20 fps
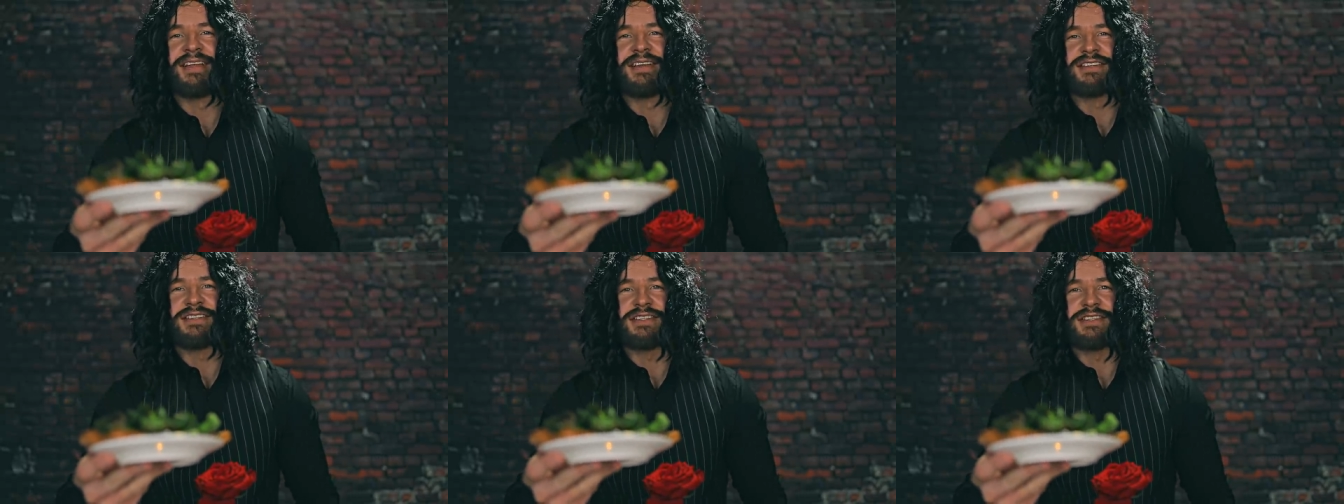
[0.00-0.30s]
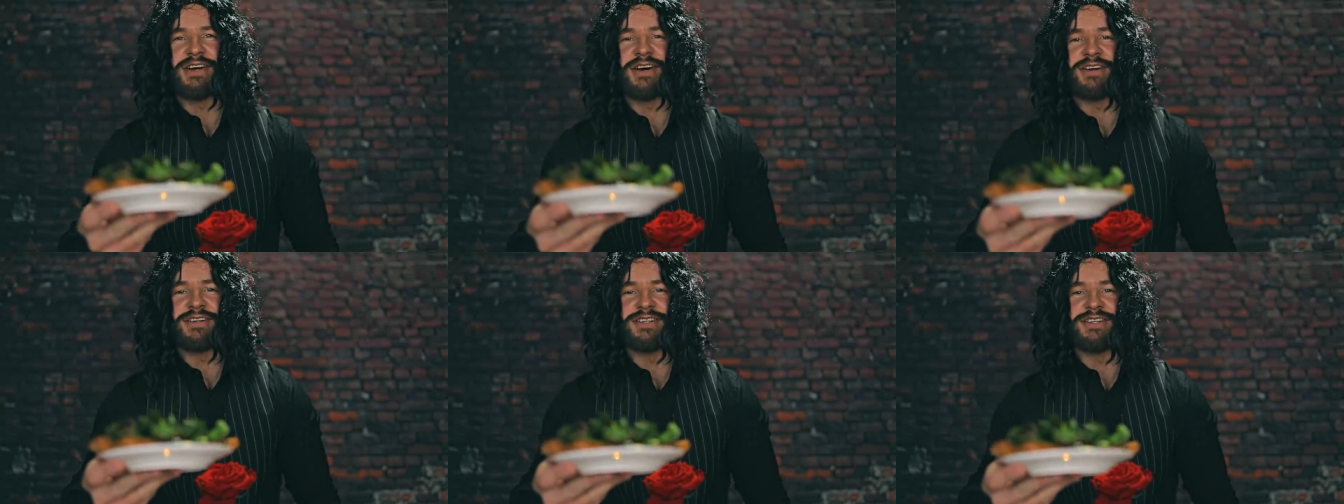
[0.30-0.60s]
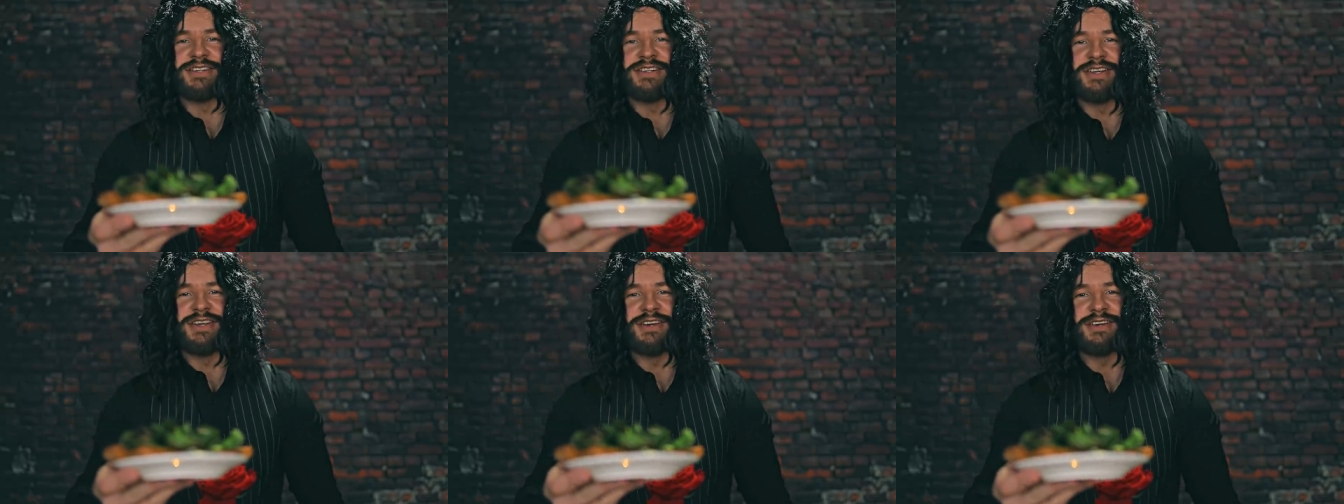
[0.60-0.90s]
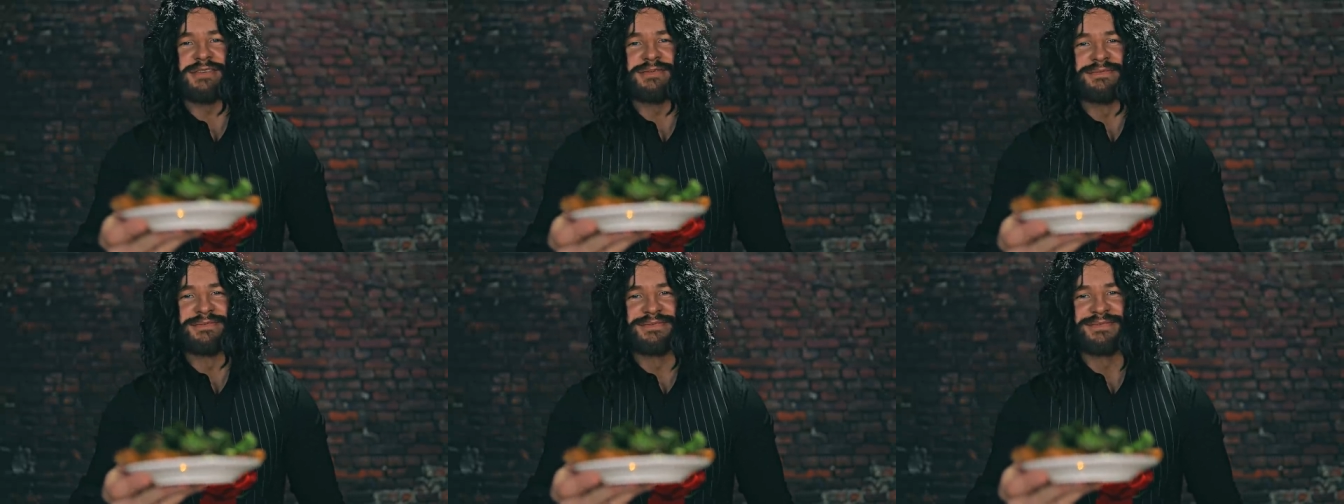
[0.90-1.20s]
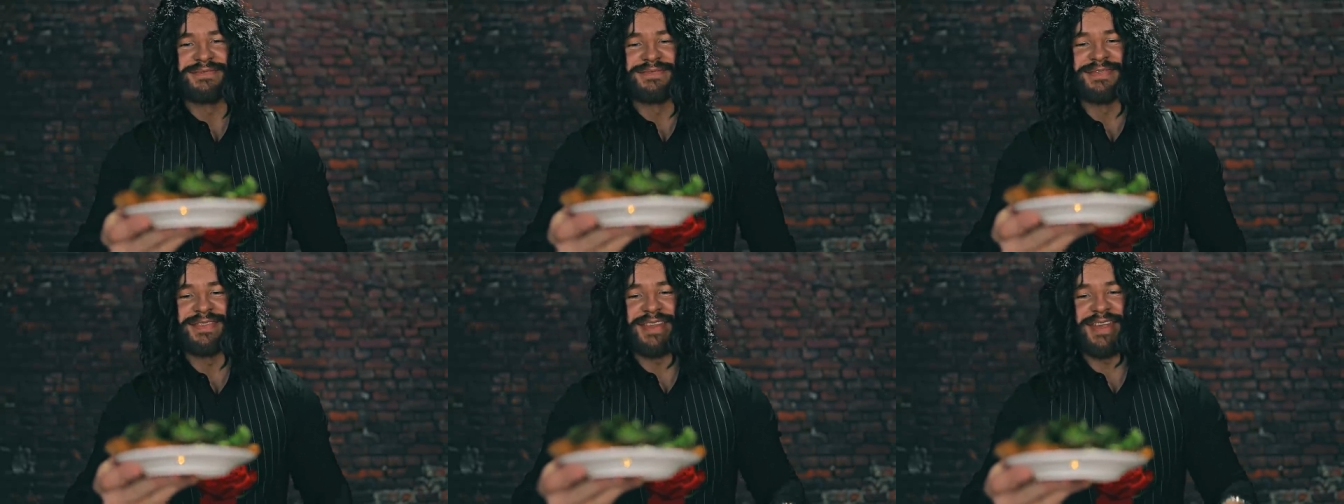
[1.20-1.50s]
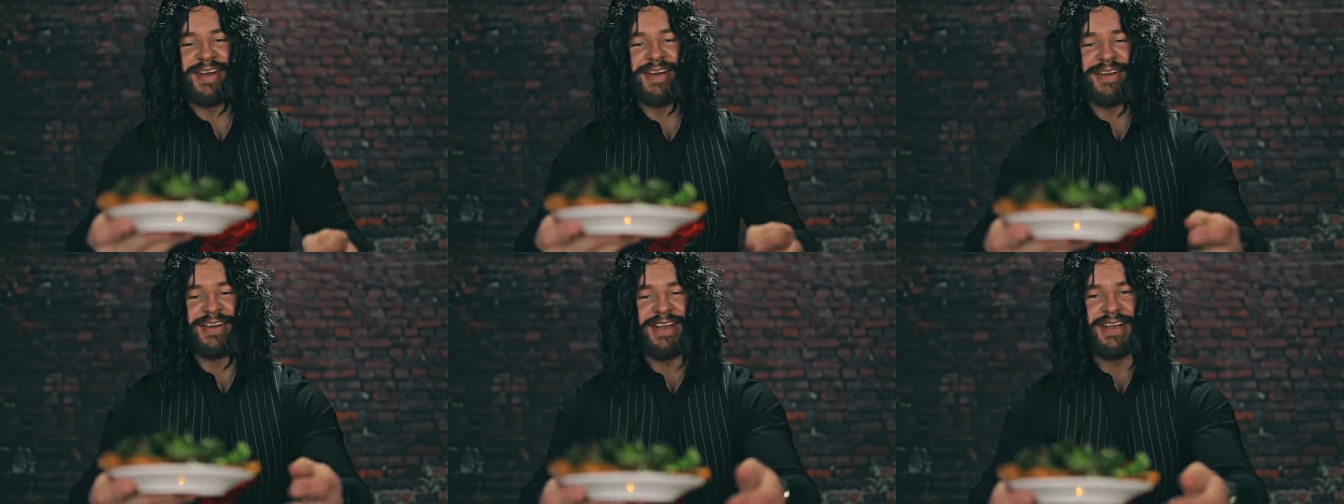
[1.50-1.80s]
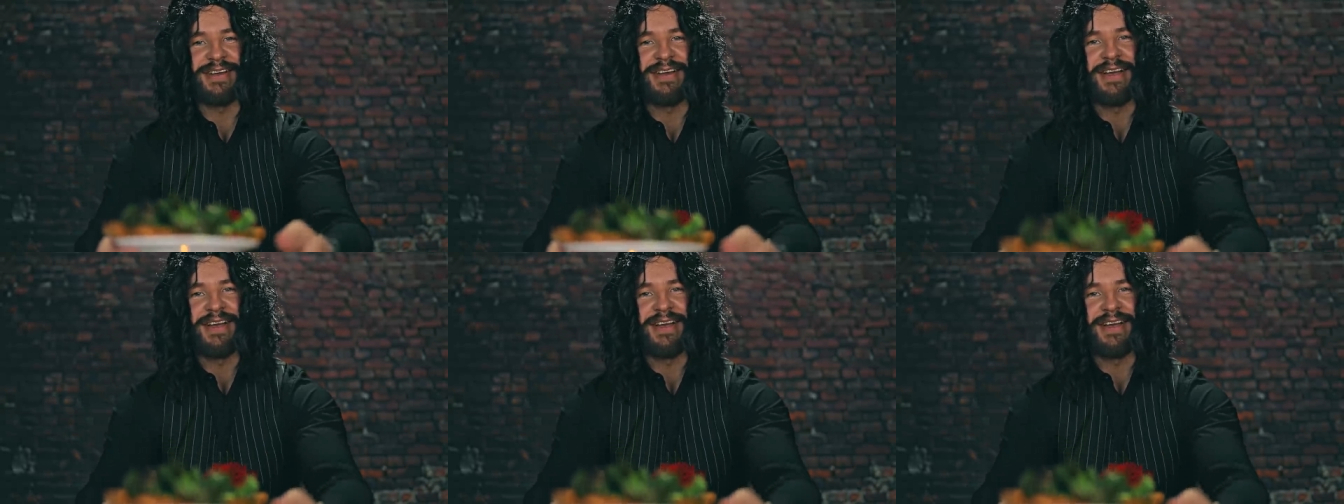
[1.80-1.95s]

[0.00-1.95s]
starters here. Okay.